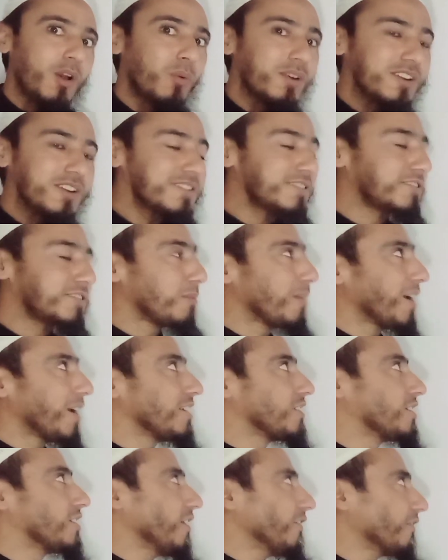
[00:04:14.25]
what is the
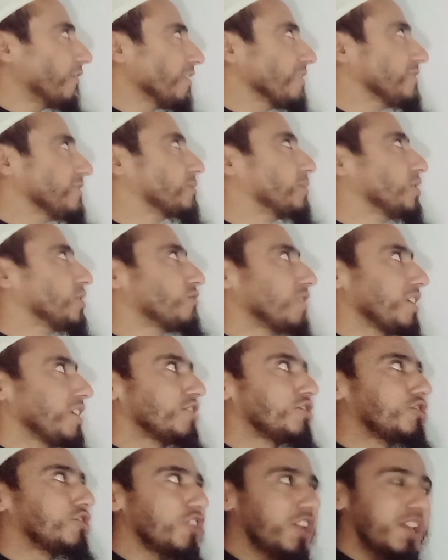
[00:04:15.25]
main difference
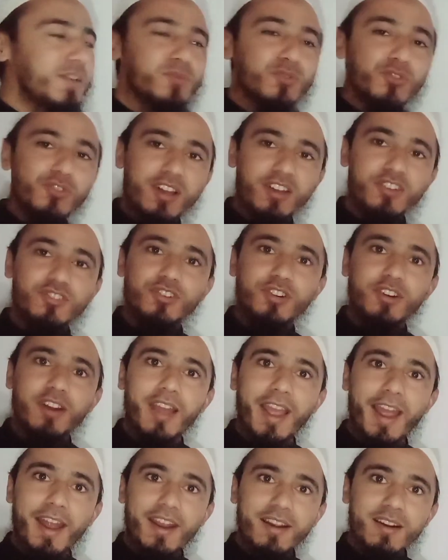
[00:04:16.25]
between deep
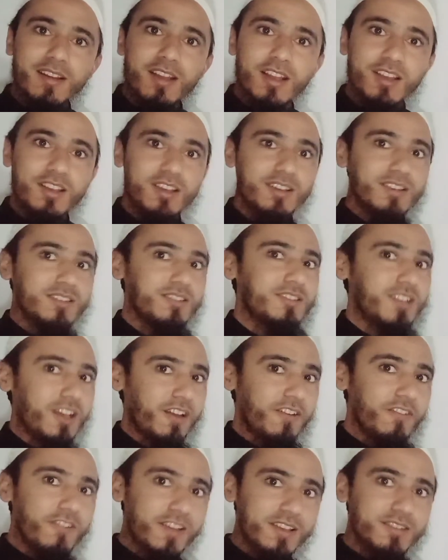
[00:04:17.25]
structure and
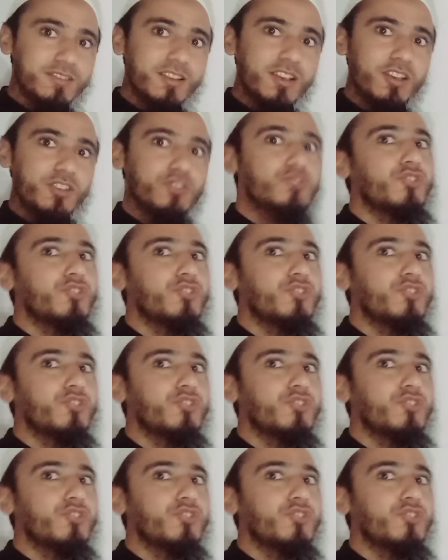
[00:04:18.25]
surface